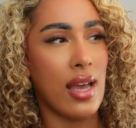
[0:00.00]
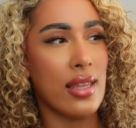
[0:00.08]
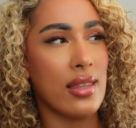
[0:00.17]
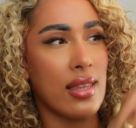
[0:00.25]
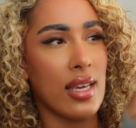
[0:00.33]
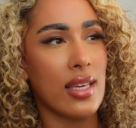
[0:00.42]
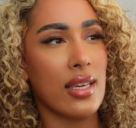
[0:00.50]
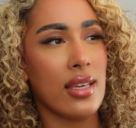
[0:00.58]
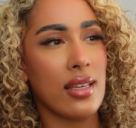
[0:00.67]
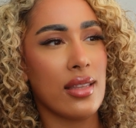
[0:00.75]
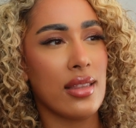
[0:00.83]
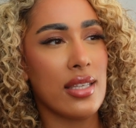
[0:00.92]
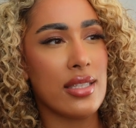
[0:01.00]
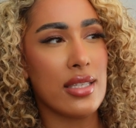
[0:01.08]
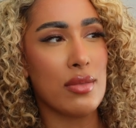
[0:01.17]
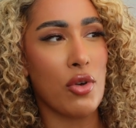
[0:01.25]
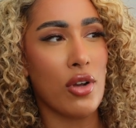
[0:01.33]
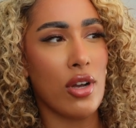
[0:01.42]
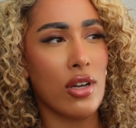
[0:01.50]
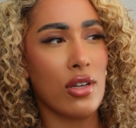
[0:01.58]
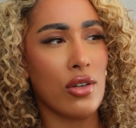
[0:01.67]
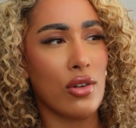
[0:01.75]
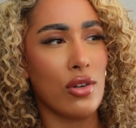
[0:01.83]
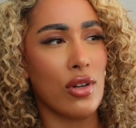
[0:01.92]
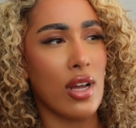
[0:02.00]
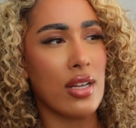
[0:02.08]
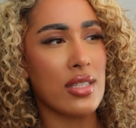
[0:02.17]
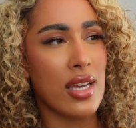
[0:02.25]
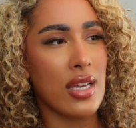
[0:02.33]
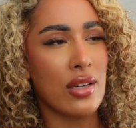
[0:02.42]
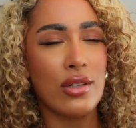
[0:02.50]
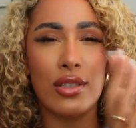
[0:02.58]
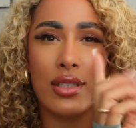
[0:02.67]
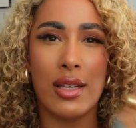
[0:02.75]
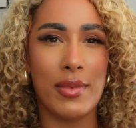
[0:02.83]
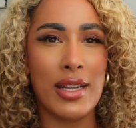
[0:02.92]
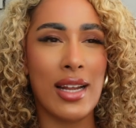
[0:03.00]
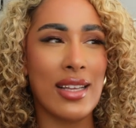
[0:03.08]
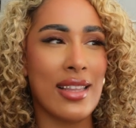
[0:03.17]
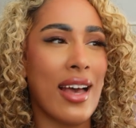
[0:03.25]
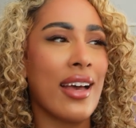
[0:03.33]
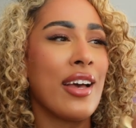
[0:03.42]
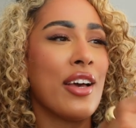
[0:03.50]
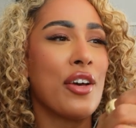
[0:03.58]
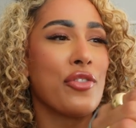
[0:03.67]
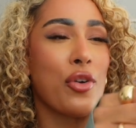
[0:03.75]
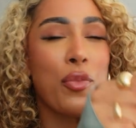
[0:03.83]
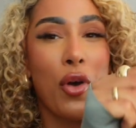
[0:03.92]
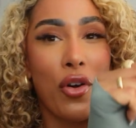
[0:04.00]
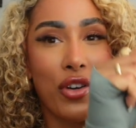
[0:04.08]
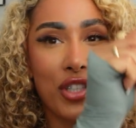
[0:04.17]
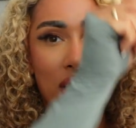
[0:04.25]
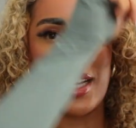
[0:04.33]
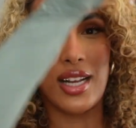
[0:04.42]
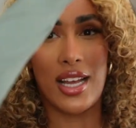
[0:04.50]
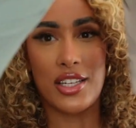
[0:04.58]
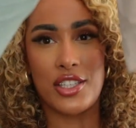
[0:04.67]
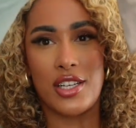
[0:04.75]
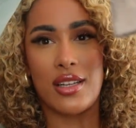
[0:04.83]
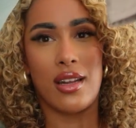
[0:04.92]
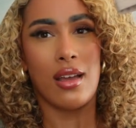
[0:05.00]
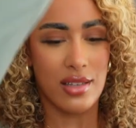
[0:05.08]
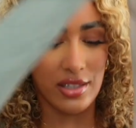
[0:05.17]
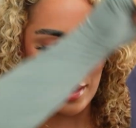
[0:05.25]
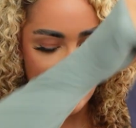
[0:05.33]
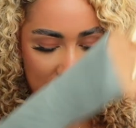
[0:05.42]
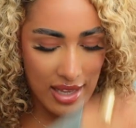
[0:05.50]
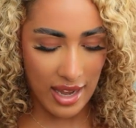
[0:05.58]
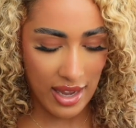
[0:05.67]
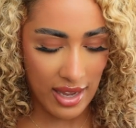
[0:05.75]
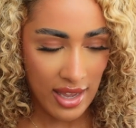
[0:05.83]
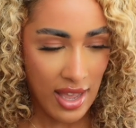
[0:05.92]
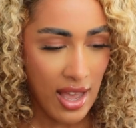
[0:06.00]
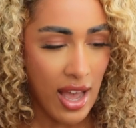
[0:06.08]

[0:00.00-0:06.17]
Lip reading: I think this is mocha or latte or something like that from the Origin collection. Such a slay.